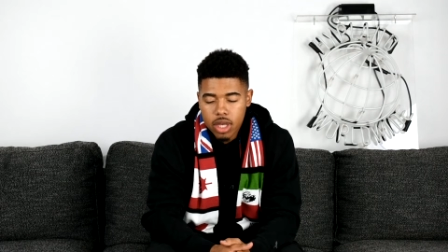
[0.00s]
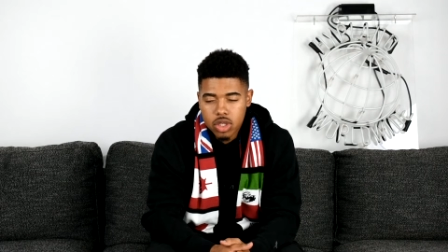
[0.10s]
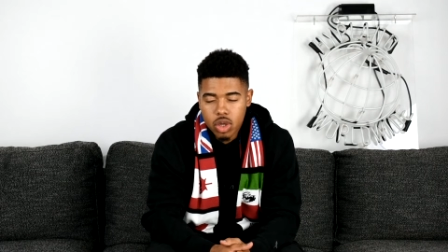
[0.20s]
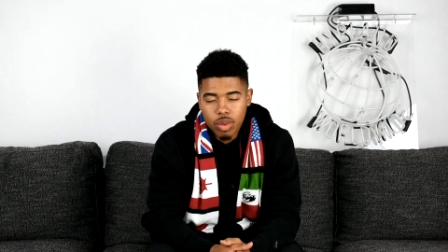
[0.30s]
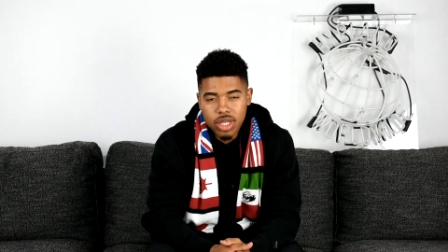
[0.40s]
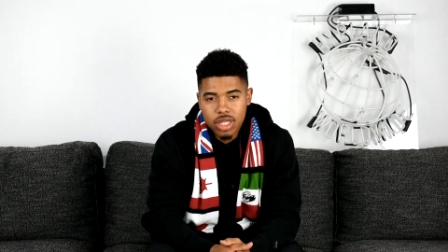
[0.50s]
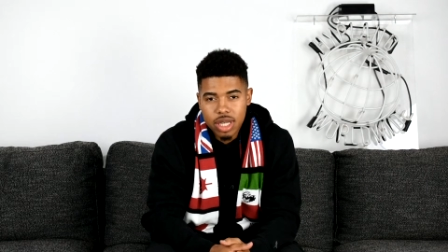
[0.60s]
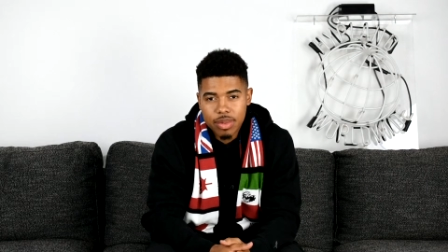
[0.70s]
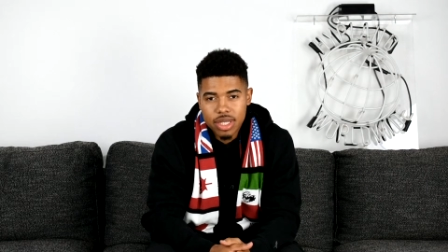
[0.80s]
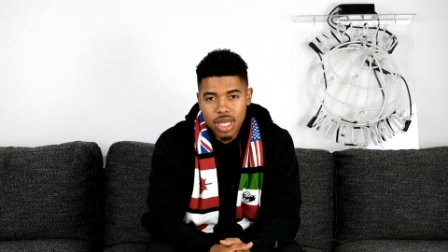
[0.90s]
So it really
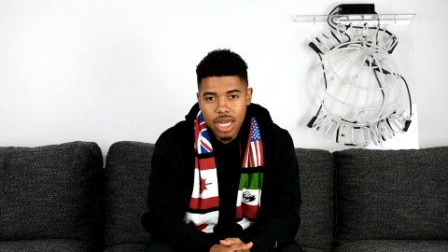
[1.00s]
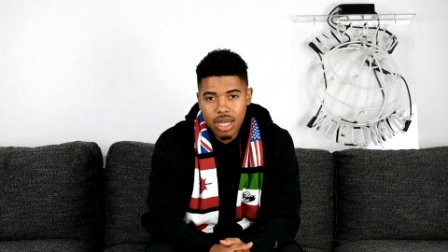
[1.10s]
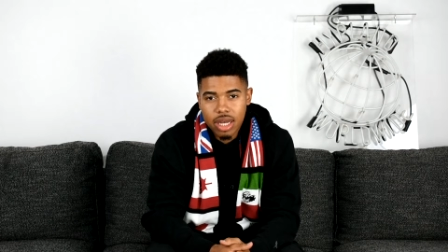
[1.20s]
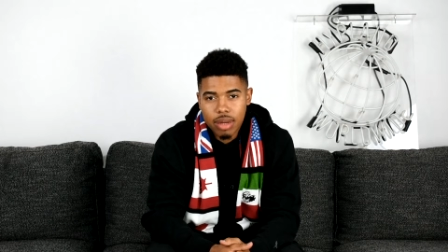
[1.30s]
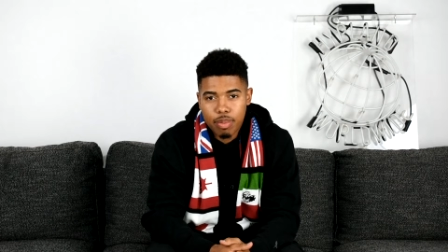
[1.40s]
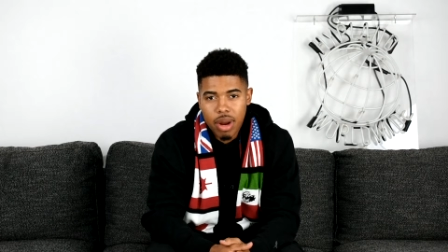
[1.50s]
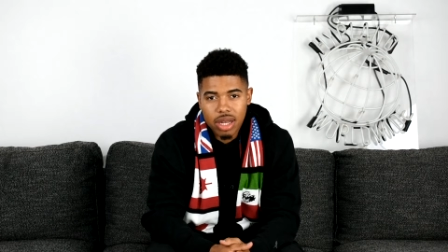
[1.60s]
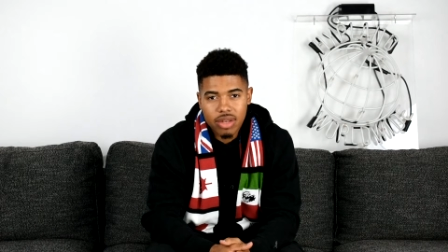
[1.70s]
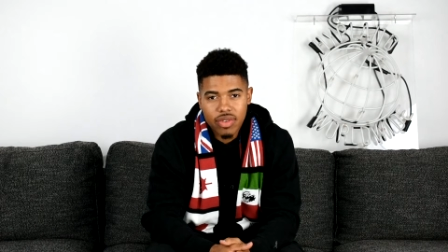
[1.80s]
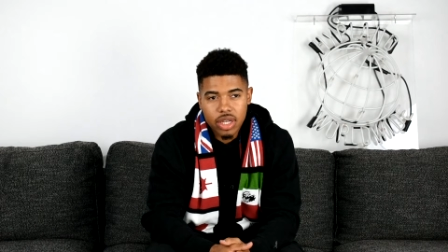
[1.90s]
stemmed as like a
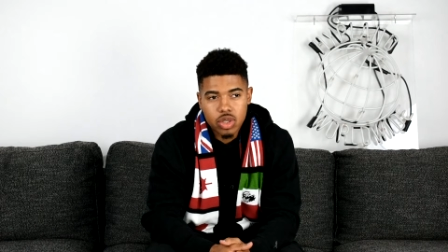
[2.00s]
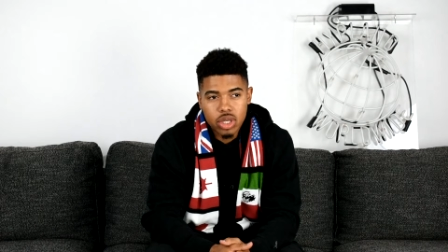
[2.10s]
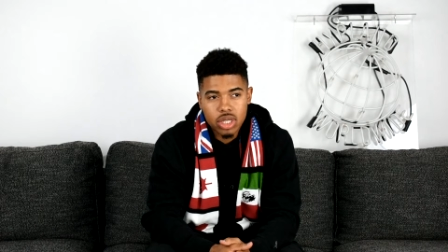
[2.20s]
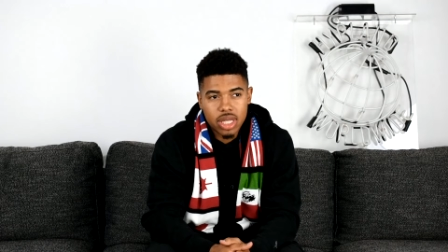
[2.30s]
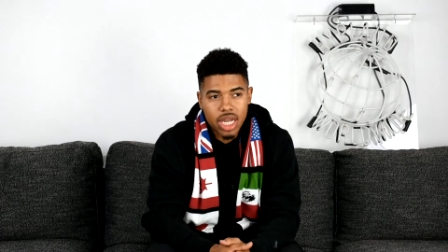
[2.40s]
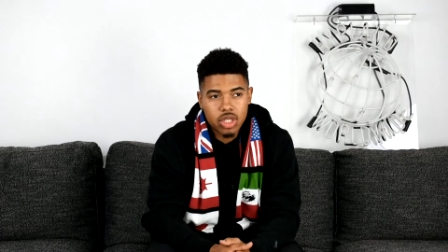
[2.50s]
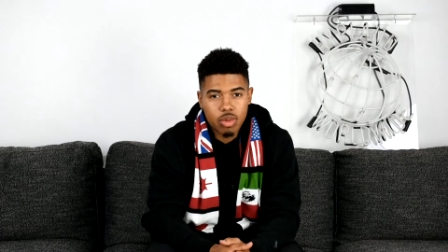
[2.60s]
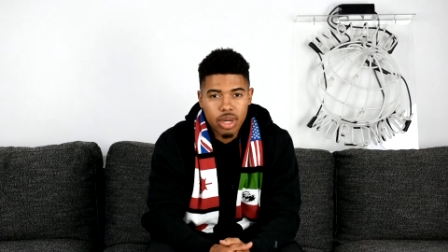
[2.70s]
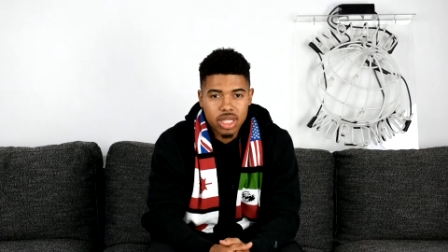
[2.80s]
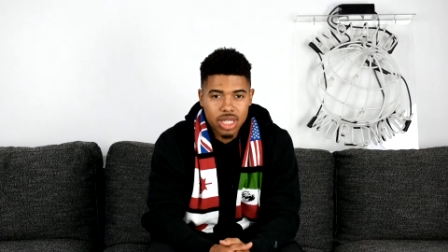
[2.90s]
product of interest, not
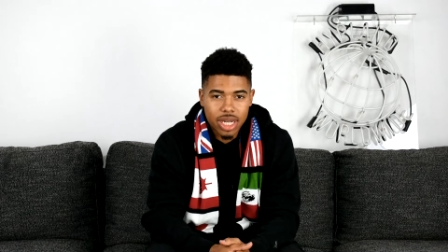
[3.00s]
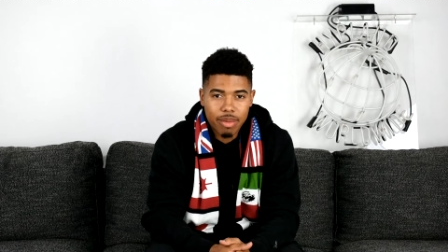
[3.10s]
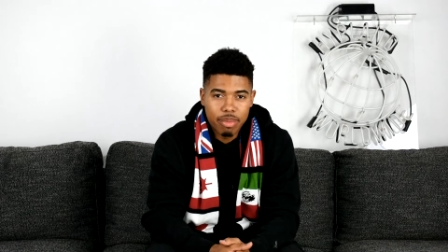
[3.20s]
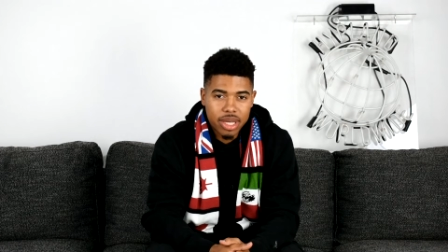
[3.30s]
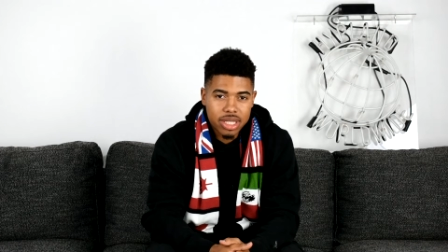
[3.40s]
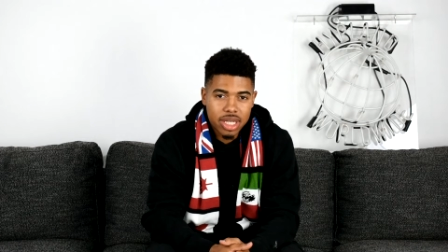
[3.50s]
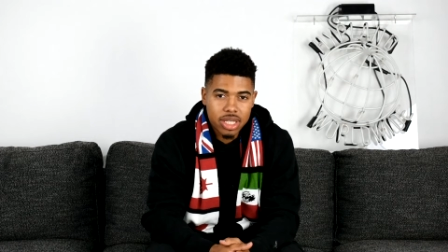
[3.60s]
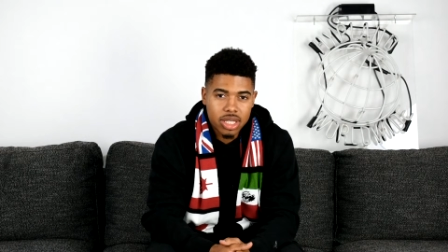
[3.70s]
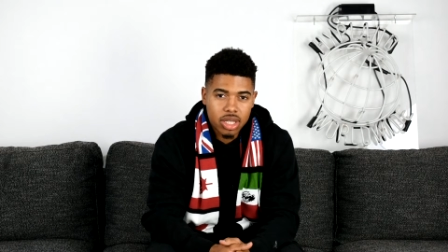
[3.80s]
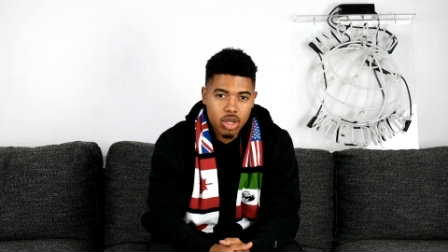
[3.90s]
so much as like a
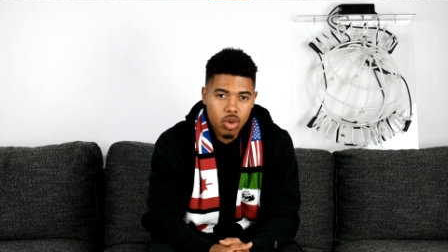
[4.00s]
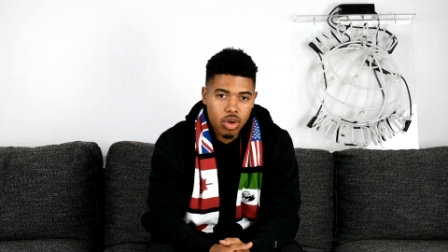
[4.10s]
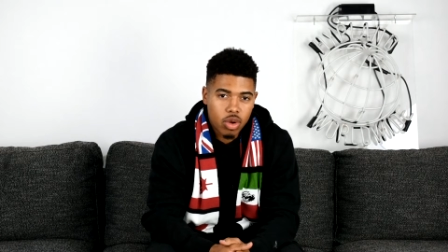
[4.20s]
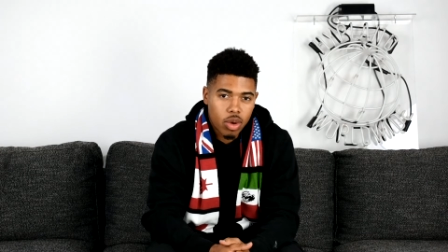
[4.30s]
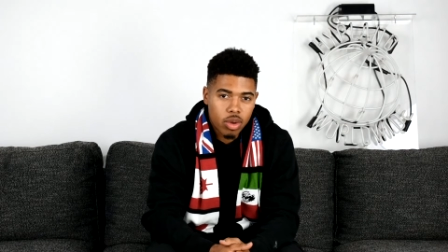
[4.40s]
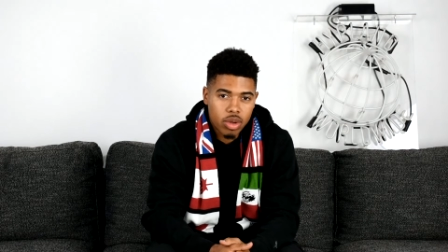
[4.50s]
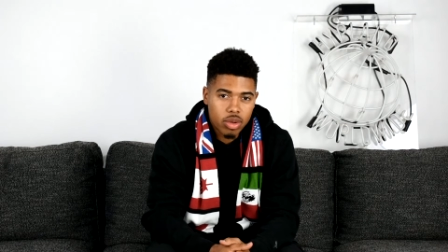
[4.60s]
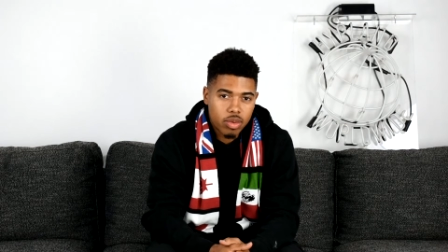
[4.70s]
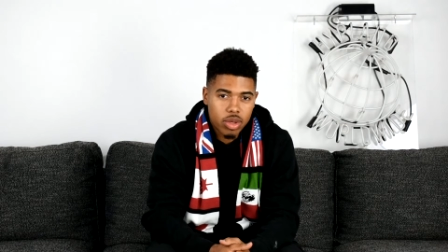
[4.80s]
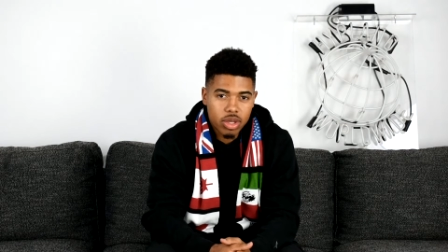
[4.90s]
business, quote unquote,
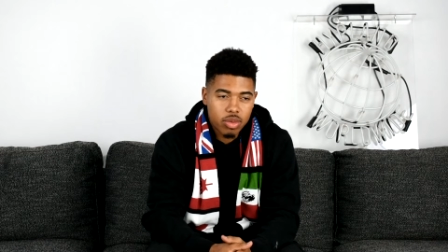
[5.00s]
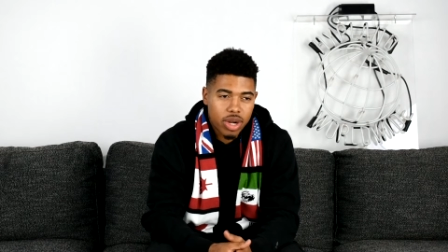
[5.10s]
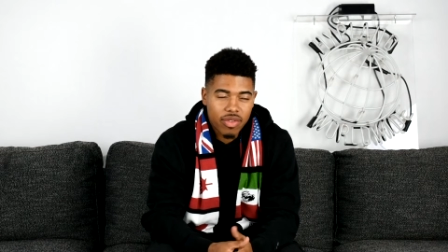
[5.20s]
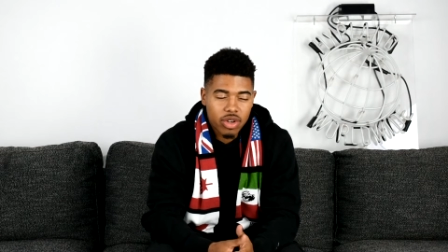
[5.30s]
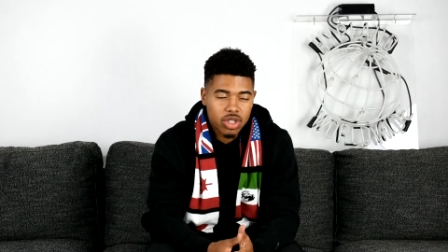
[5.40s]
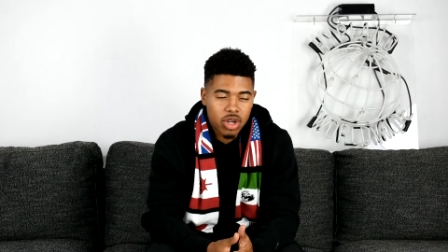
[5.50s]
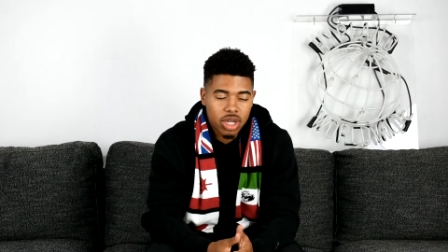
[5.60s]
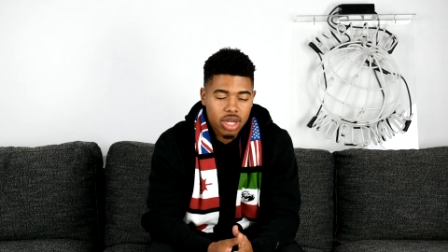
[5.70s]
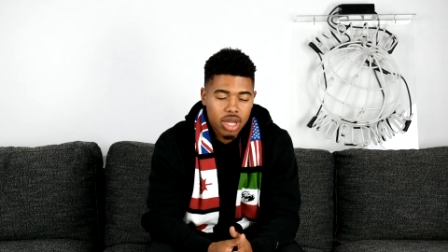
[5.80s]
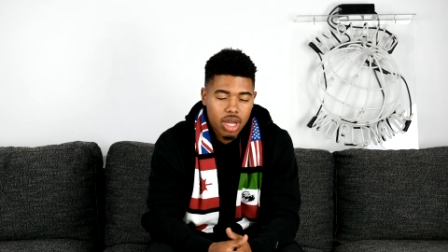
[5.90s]
when I first
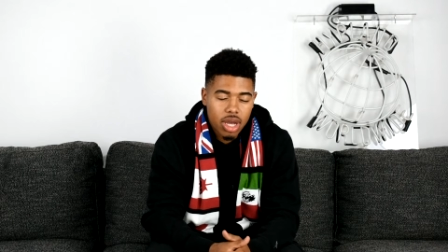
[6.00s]
started.